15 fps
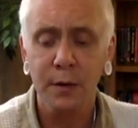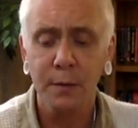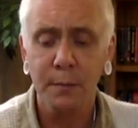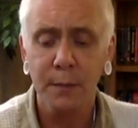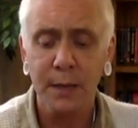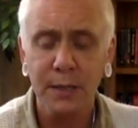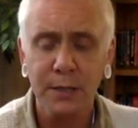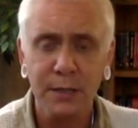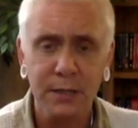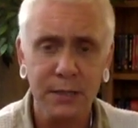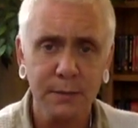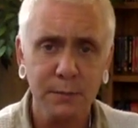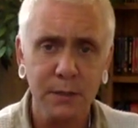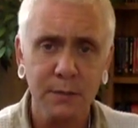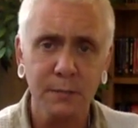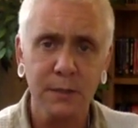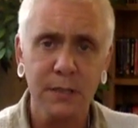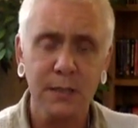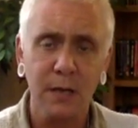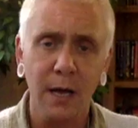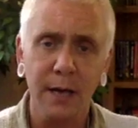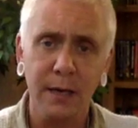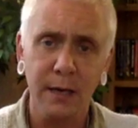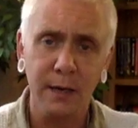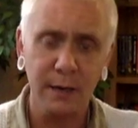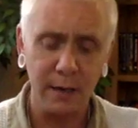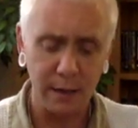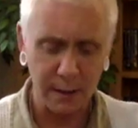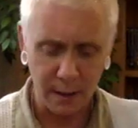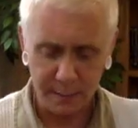managing symptoms is like
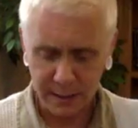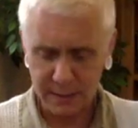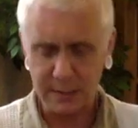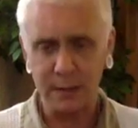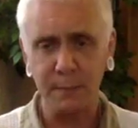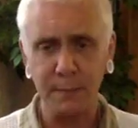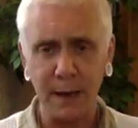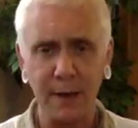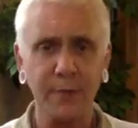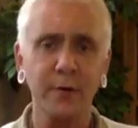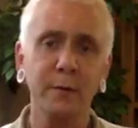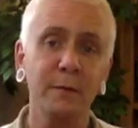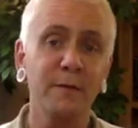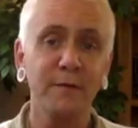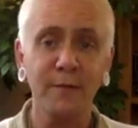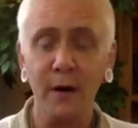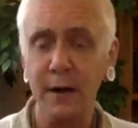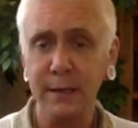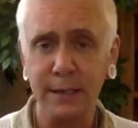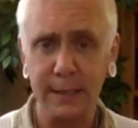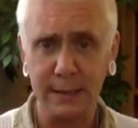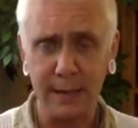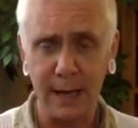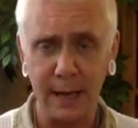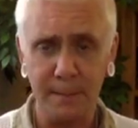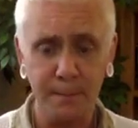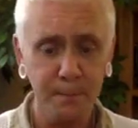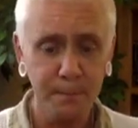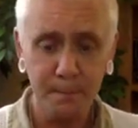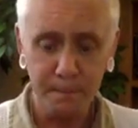coming into the bathroom and finding that
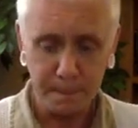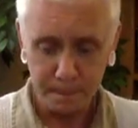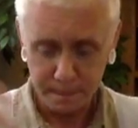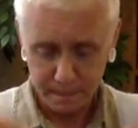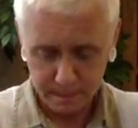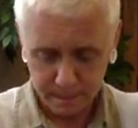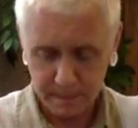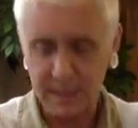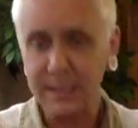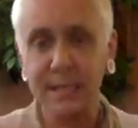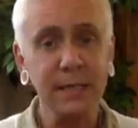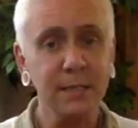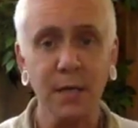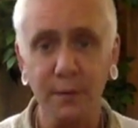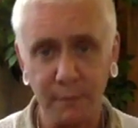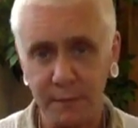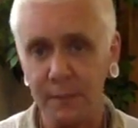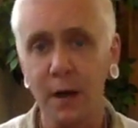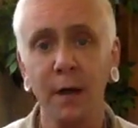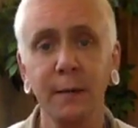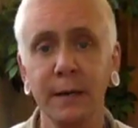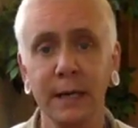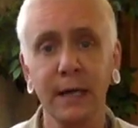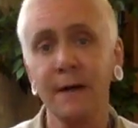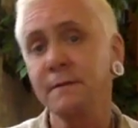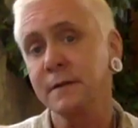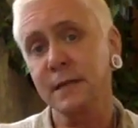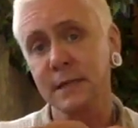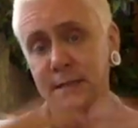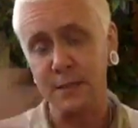the sink's overflowing and
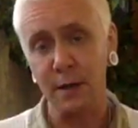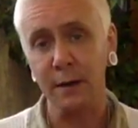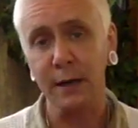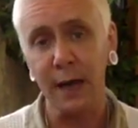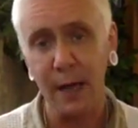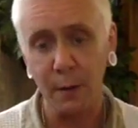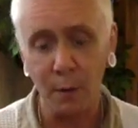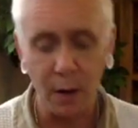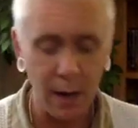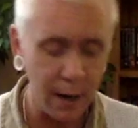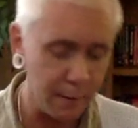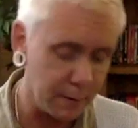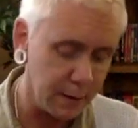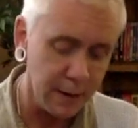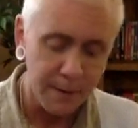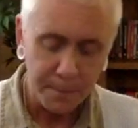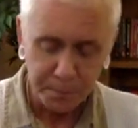everything's going haywire and